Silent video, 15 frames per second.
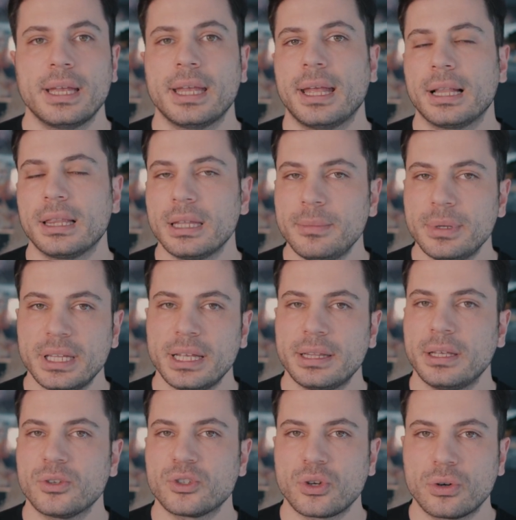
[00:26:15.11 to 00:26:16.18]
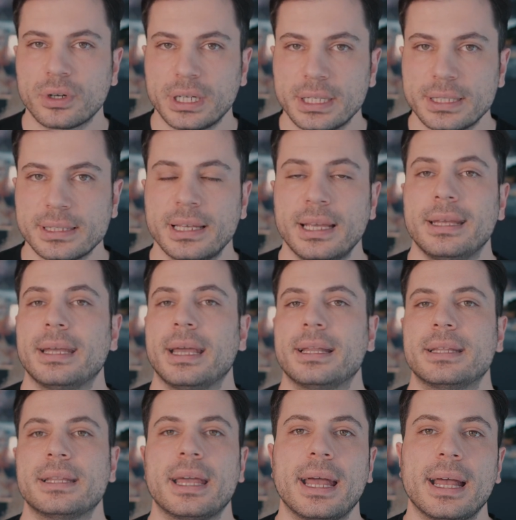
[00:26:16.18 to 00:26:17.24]
eliminating shortcuts and
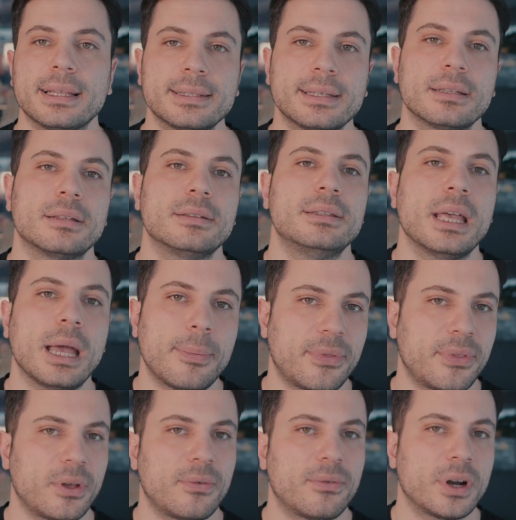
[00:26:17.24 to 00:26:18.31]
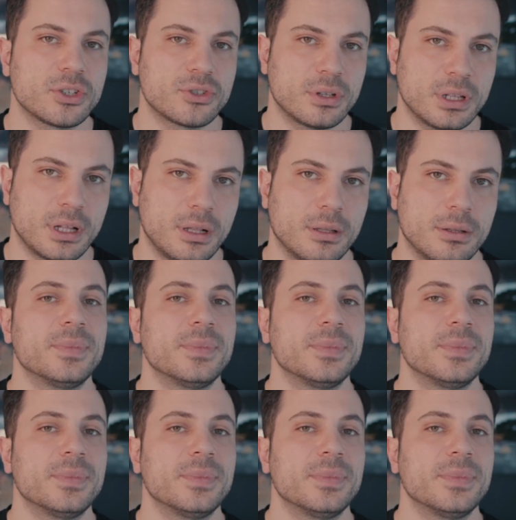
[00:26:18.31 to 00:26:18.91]
enhancing the depth of rationale.